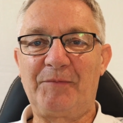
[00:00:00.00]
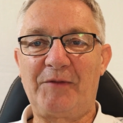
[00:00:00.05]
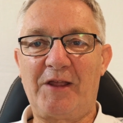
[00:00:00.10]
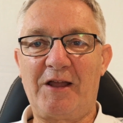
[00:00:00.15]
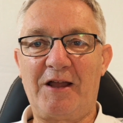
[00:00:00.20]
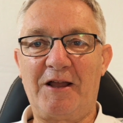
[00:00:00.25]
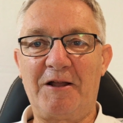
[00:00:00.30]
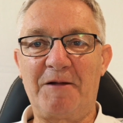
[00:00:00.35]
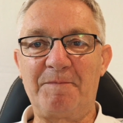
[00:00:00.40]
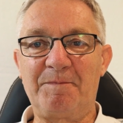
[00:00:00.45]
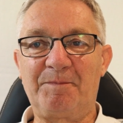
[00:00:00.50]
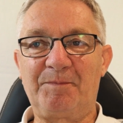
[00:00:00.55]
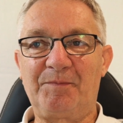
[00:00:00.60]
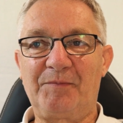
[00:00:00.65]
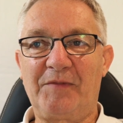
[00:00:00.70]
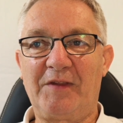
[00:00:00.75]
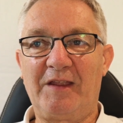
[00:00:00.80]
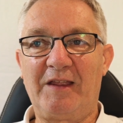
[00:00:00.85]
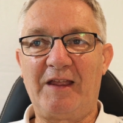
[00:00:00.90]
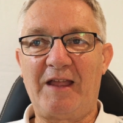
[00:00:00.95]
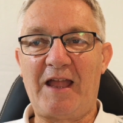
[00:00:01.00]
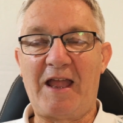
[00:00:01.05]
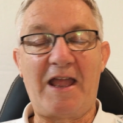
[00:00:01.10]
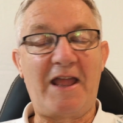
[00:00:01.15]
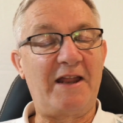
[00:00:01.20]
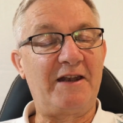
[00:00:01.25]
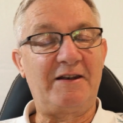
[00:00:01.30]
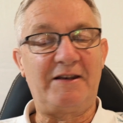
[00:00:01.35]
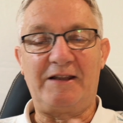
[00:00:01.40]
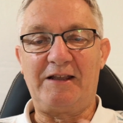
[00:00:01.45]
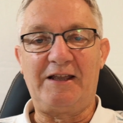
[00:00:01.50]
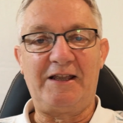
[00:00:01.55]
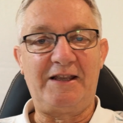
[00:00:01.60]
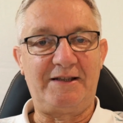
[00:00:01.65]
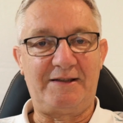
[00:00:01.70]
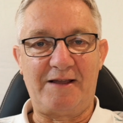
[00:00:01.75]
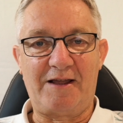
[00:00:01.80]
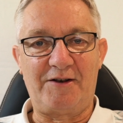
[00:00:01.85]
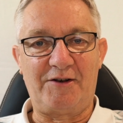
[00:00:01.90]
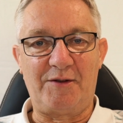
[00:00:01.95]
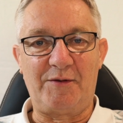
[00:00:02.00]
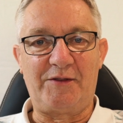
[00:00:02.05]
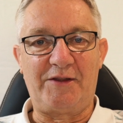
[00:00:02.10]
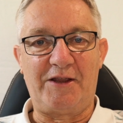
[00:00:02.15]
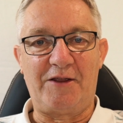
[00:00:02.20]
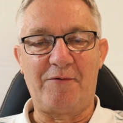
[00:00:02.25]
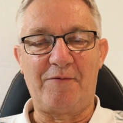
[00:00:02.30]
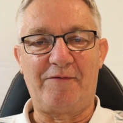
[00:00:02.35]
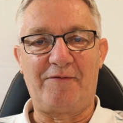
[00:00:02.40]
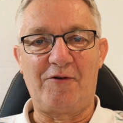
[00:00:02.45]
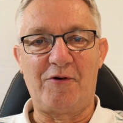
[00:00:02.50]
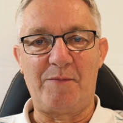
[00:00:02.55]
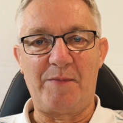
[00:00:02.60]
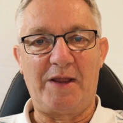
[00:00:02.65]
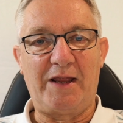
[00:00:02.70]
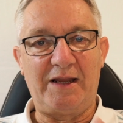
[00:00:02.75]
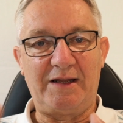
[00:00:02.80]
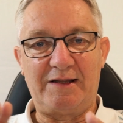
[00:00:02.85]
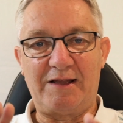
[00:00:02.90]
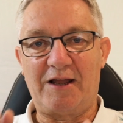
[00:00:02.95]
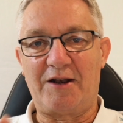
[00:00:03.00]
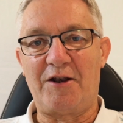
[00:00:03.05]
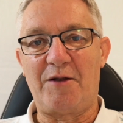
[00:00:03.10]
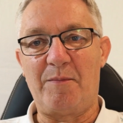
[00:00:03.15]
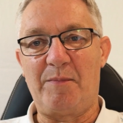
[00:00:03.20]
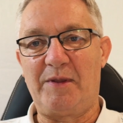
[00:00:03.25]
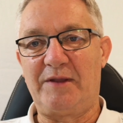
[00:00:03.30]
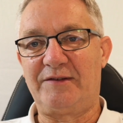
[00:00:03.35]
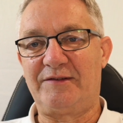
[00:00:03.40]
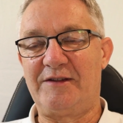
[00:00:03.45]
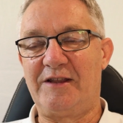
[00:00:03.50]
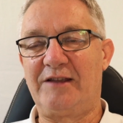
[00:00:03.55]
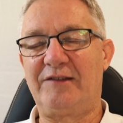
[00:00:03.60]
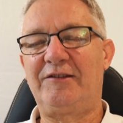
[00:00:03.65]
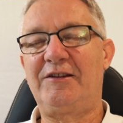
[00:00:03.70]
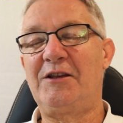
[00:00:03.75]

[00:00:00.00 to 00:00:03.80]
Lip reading: And he'd done the deal for me, he'd done the business.